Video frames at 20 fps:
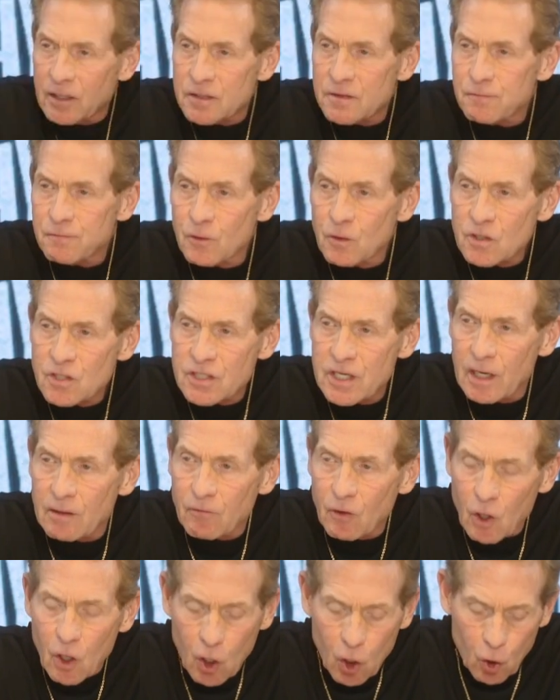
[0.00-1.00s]
first ever
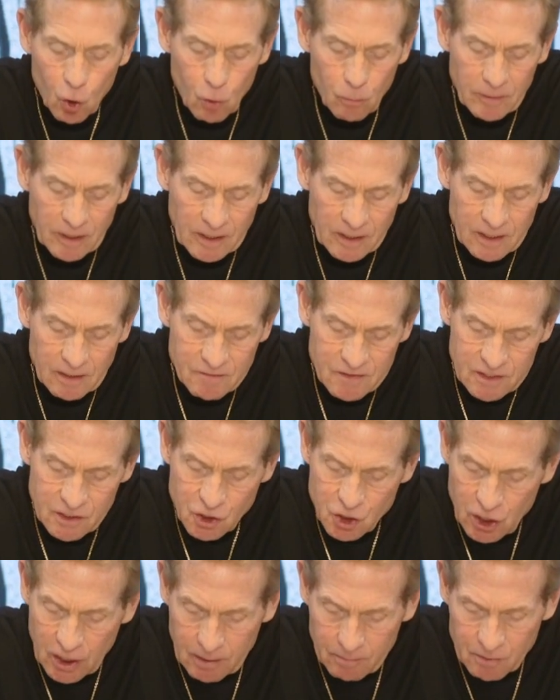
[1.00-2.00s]
home NFC
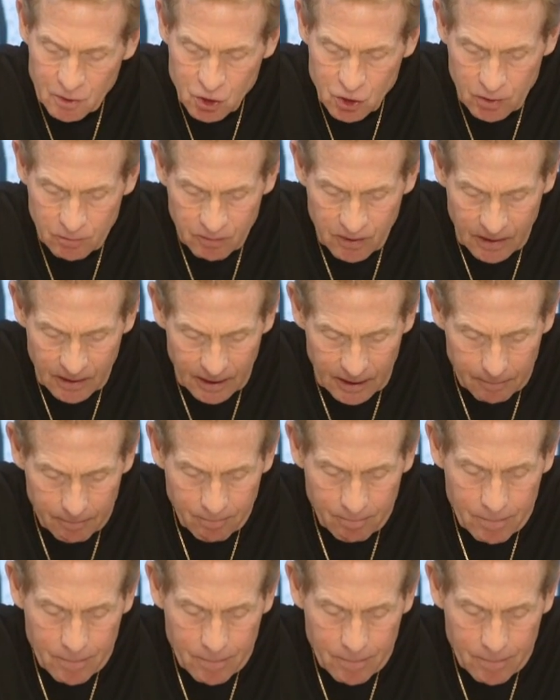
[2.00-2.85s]
Championship game,